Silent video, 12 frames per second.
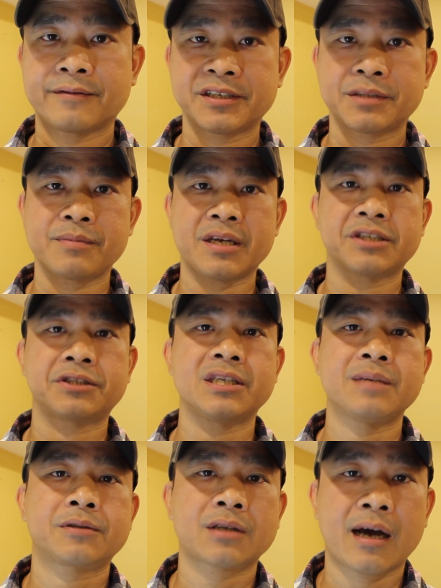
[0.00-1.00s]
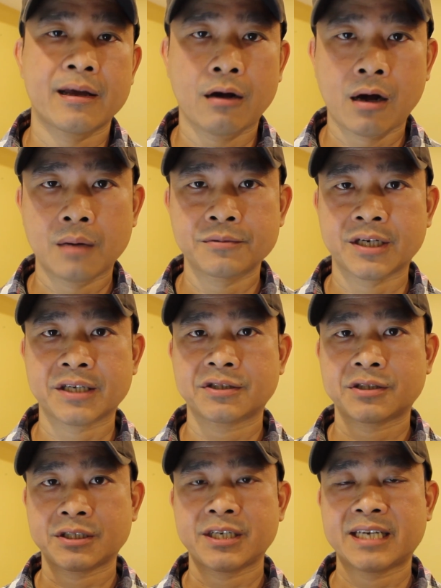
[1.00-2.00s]
this means deep sky objects
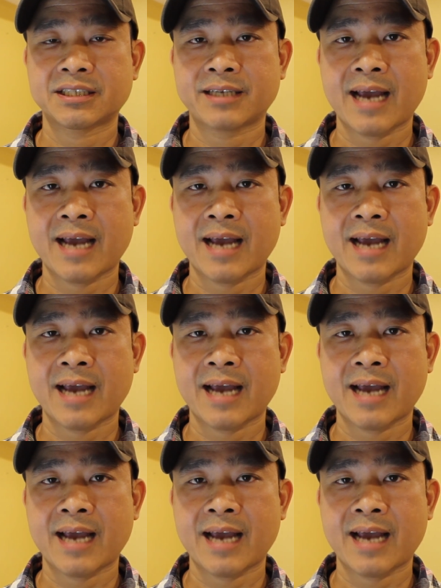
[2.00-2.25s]
such as